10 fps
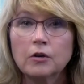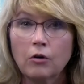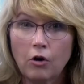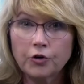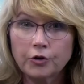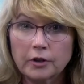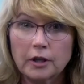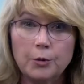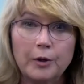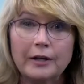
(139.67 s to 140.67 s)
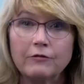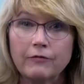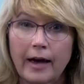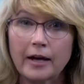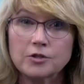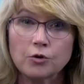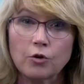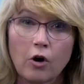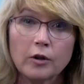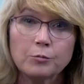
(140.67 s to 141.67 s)
Alternately, we can fax or
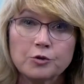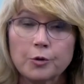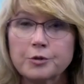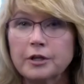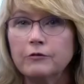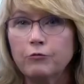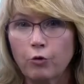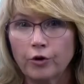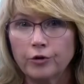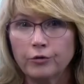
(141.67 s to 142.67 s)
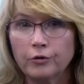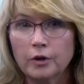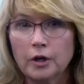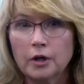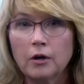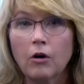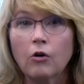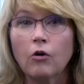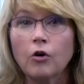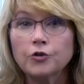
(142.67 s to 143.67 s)
call the prescription in for you.
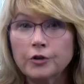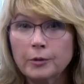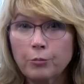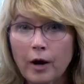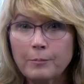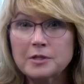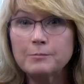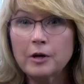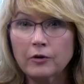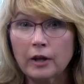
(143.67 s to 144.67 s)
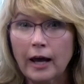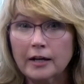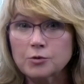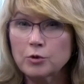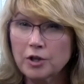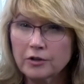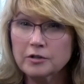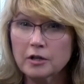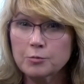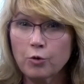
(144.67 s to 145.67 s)
Our alternate prep is Miralax, which I'll
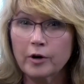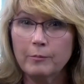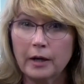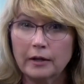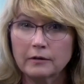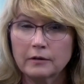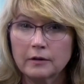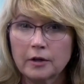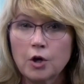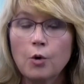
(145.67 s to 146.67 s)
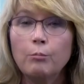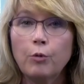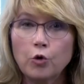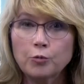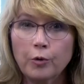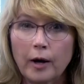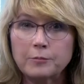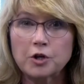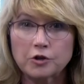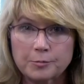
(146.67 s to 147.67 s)
discuss more in a minute. Both
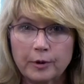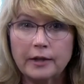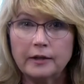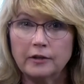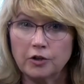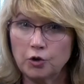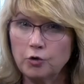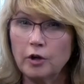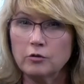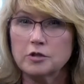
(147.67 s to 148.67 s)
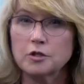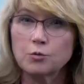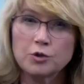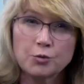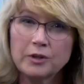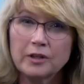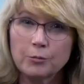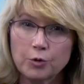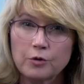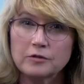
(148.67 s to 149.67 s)
preps are split into 2 doses, which really
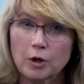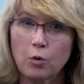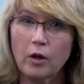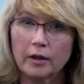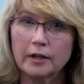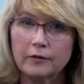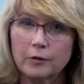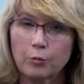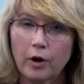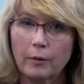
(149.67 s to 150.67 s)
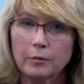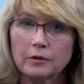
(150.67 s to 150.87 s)
improves the quality of the prep.